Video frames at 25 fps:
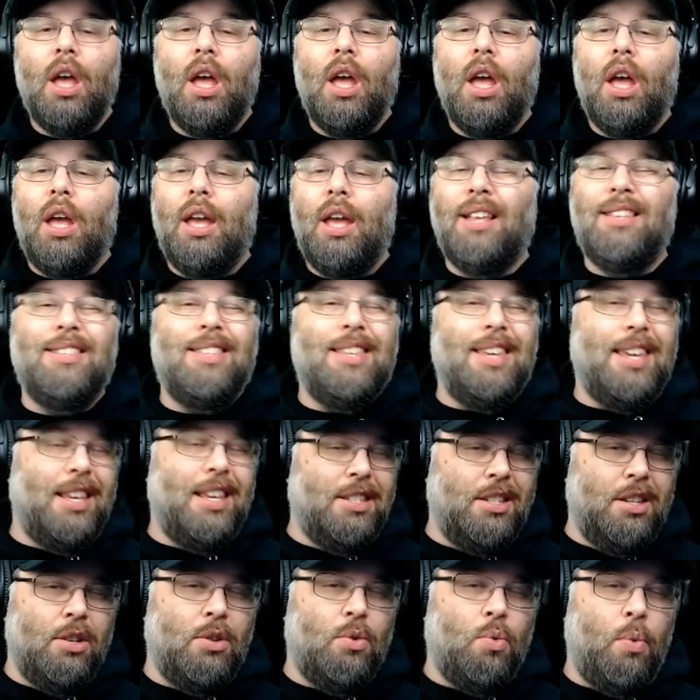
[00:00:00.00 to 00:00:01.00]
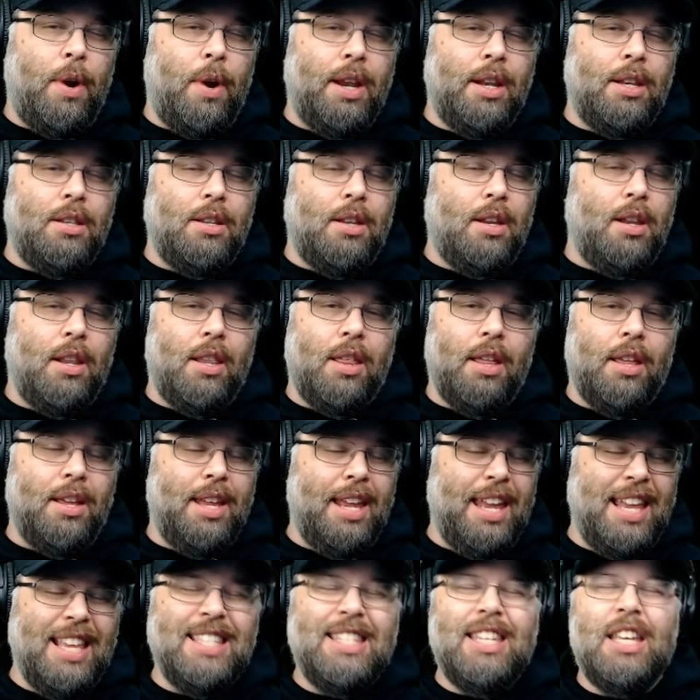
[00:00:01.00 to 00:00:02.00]
It's the easiest way, the
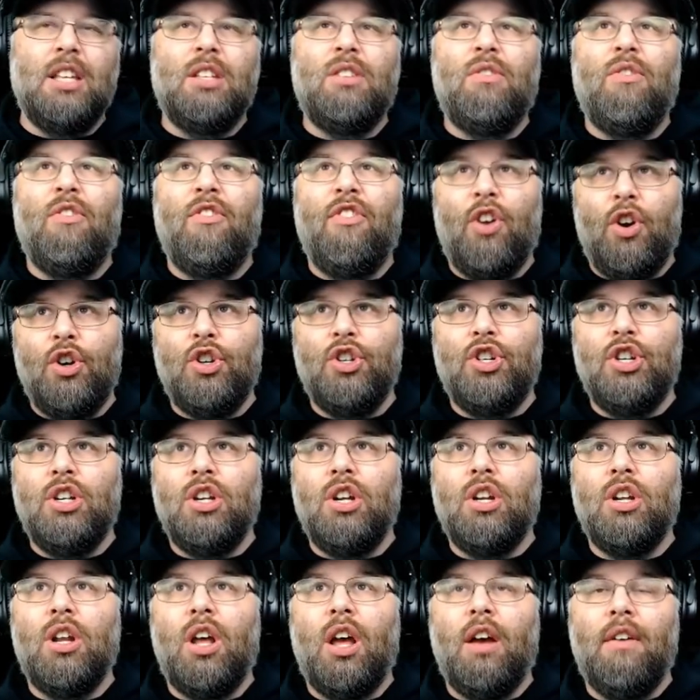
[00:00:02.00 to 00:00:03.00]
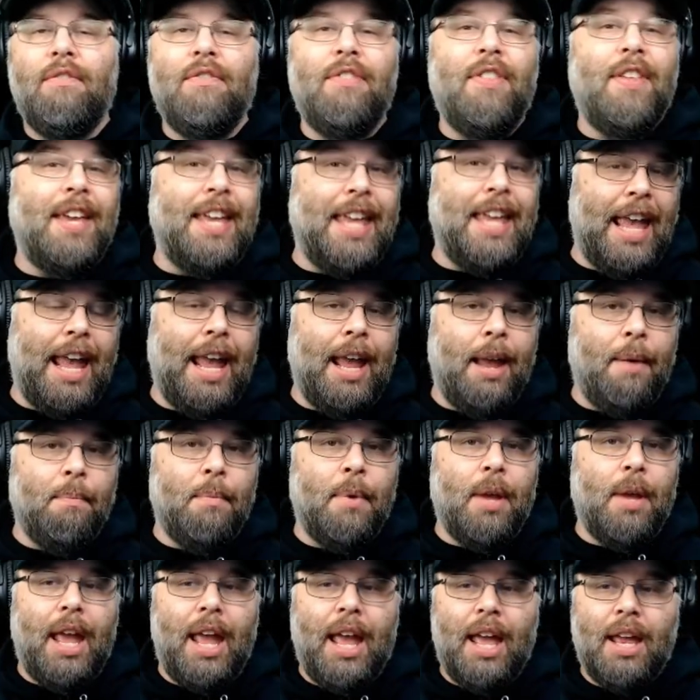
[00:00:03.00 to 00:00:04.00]
easiest version of the
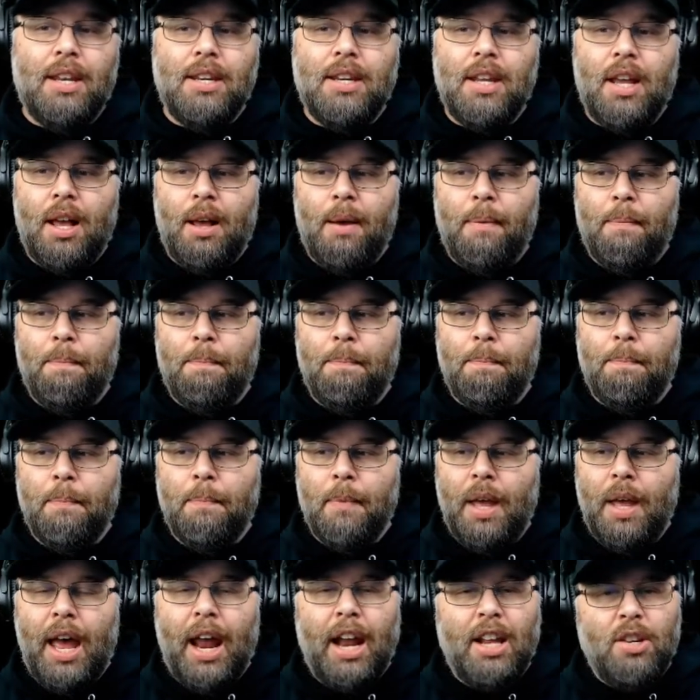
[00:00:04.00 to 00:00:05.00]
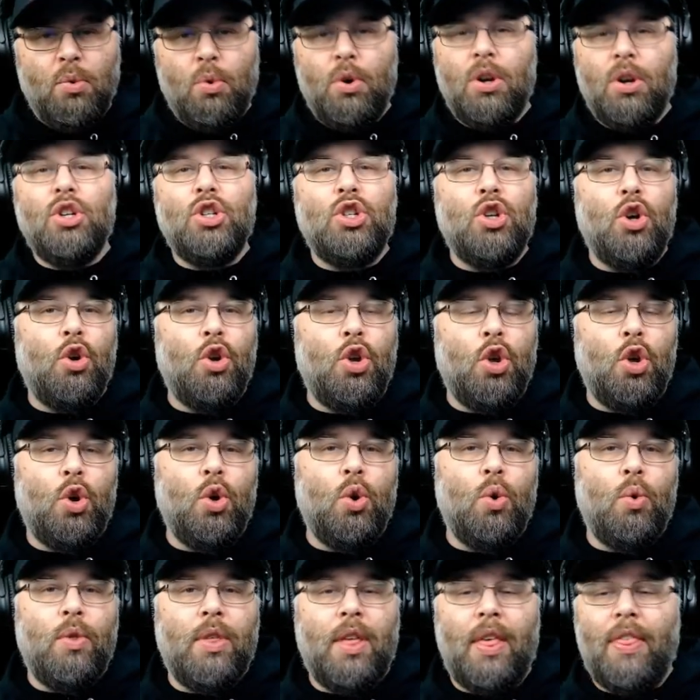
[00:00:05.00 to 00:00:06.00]
game, and I just want to show
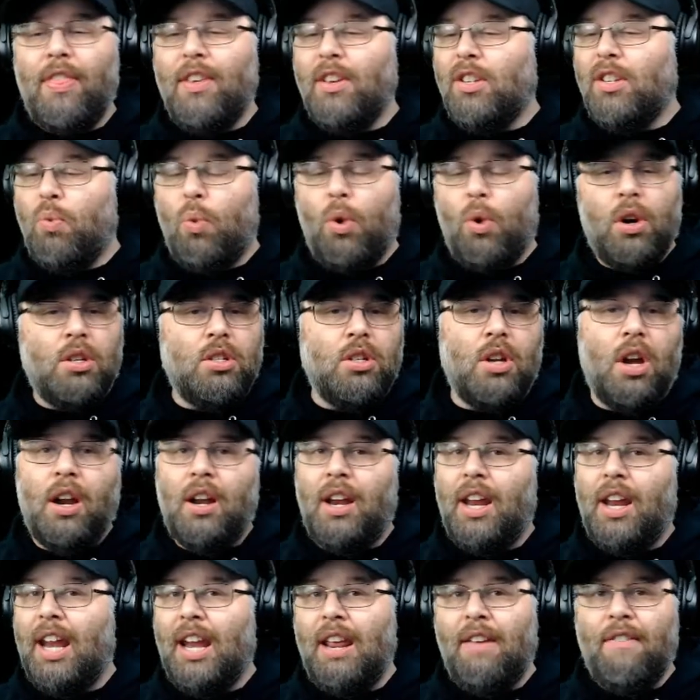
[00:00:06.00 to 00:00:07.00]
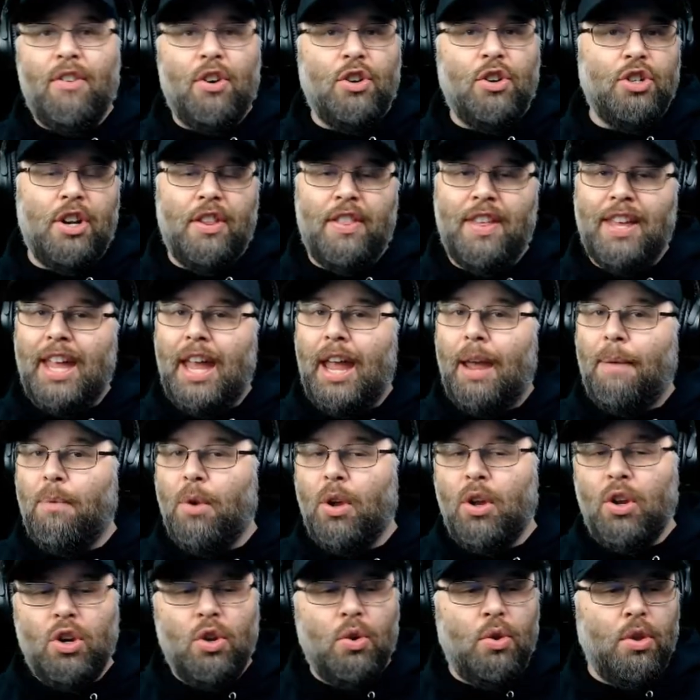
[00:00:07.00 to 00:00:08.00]
you that this works on any version of the game. You
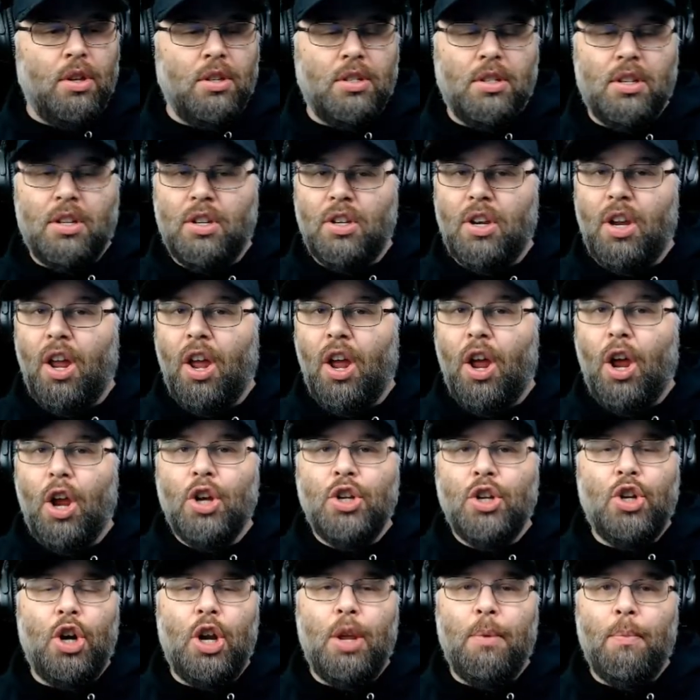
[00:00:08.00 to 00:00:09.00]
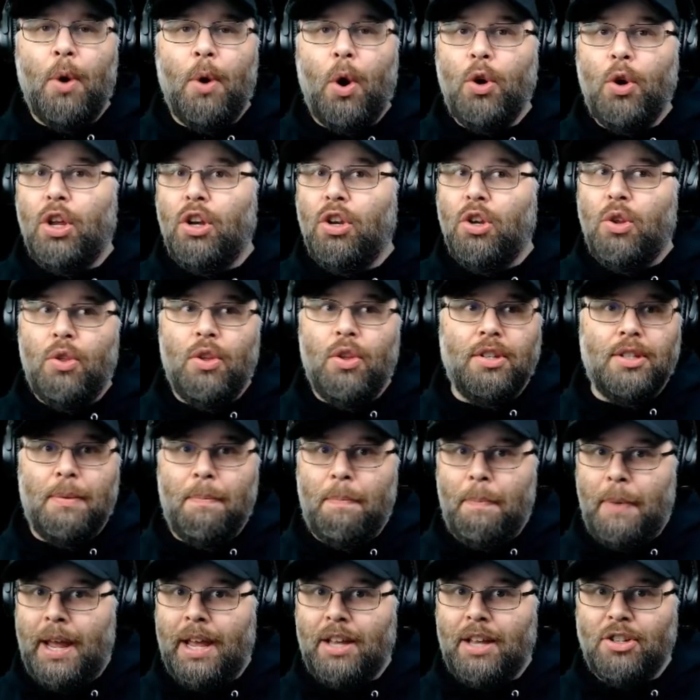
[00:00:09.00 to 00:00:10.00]
can do this in journey mode. You can do this
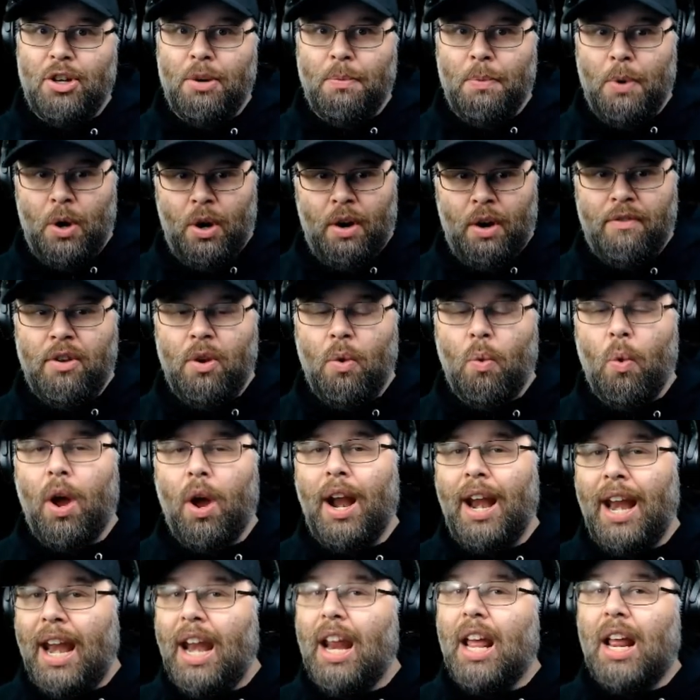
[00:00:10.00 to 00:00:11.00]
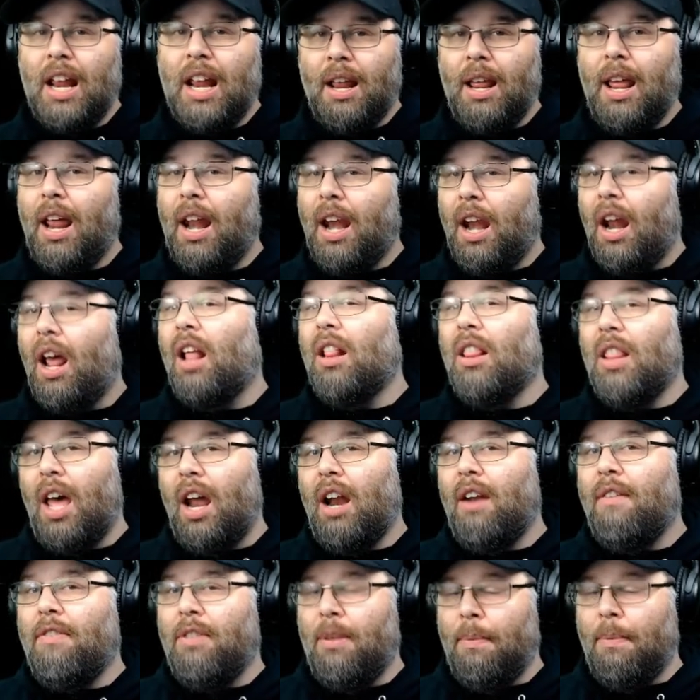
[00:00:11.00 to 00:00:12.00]
in master mode if you want, and a
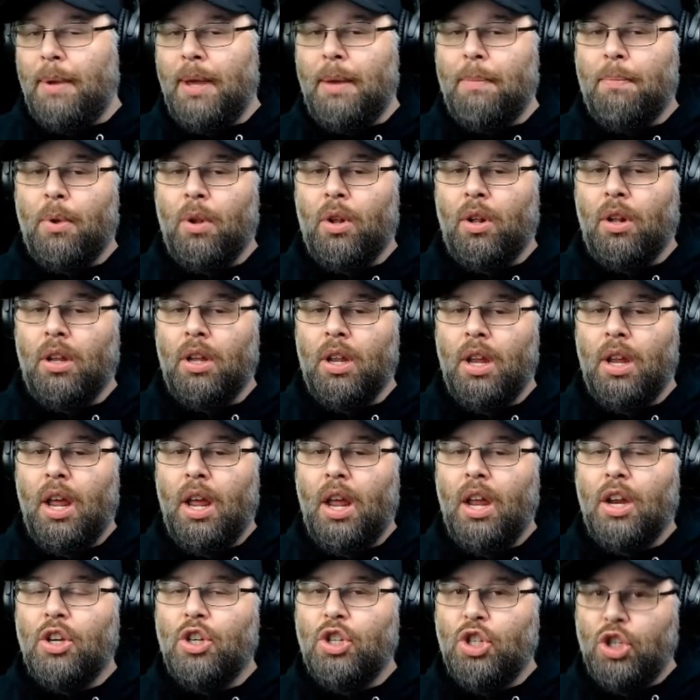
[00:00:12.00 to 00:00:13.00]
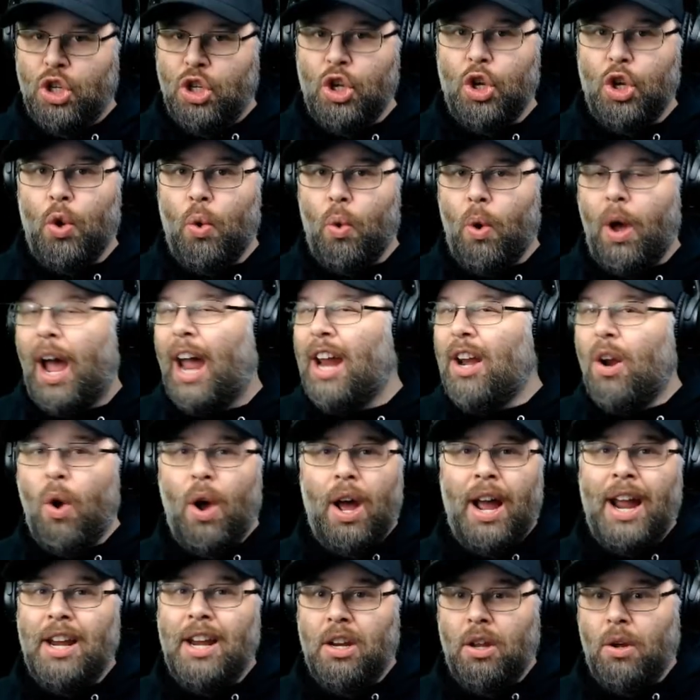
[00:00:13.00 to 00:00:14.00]
lot of the people do. I know
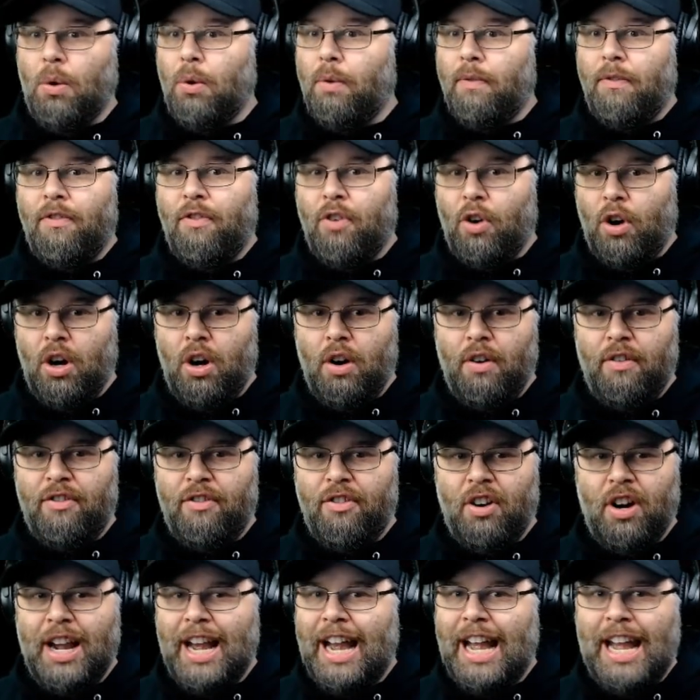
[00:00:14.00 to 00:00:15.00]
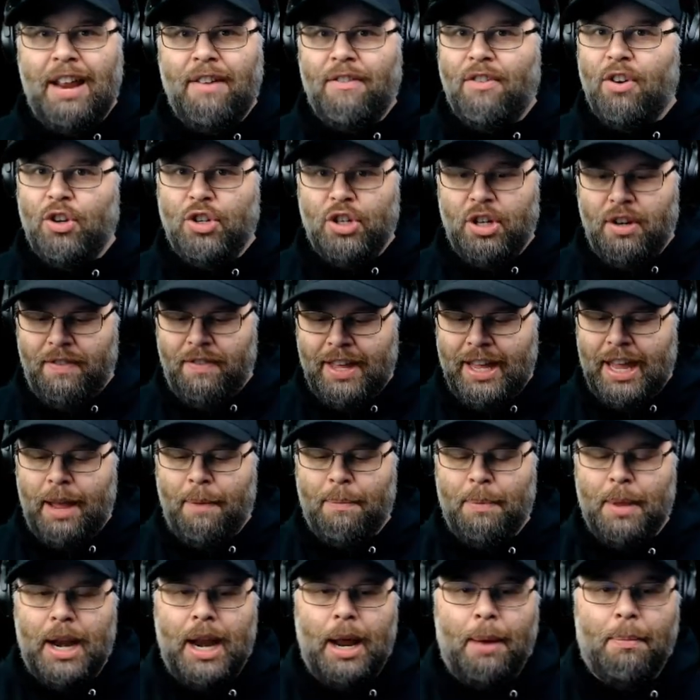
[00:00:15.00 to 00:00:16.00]
I do for any version of the game
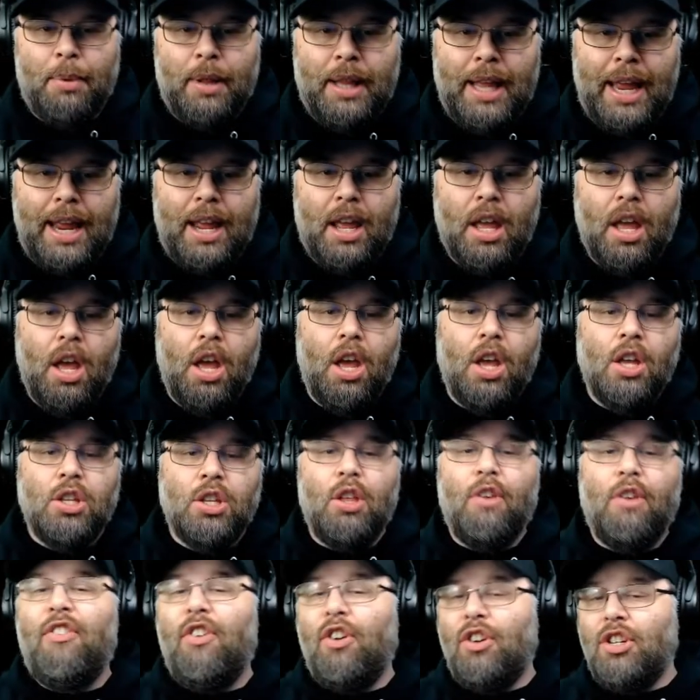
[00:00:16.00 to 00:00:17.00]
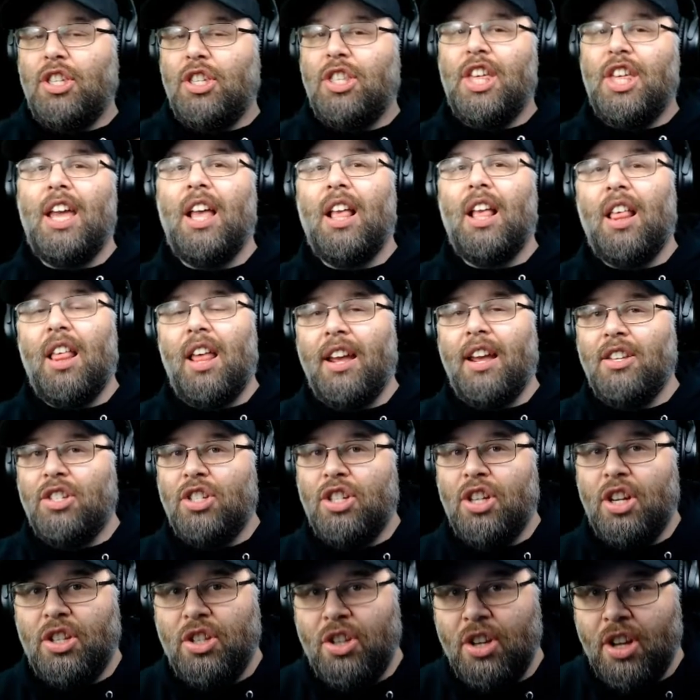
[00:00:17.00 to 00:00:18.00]
that I play. So the first thing I
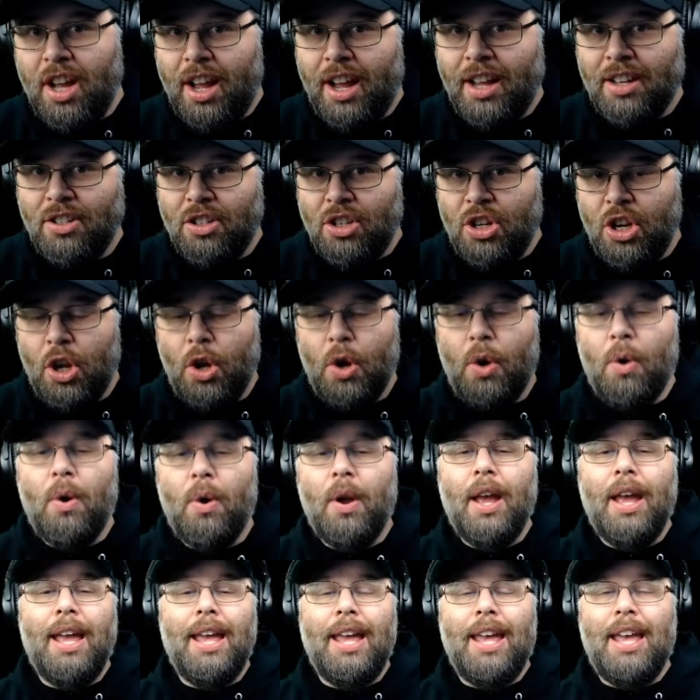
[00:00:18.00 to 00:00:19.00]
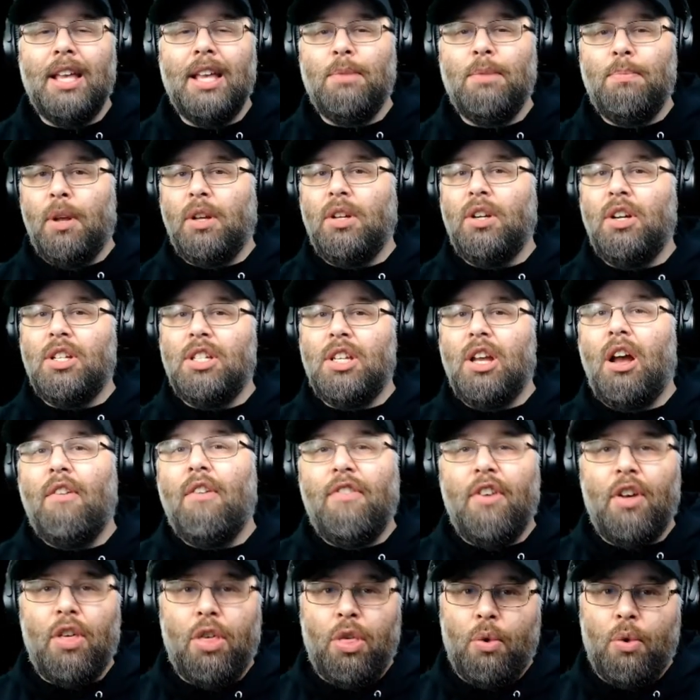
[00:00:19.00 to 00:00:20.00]
suggest you guys do is build yourself
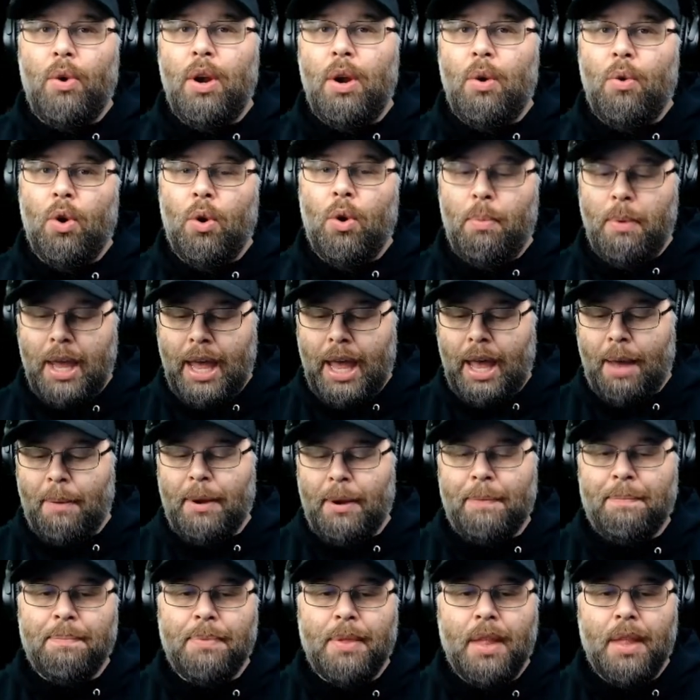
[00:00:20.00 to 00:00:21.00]
a 3-room cabin.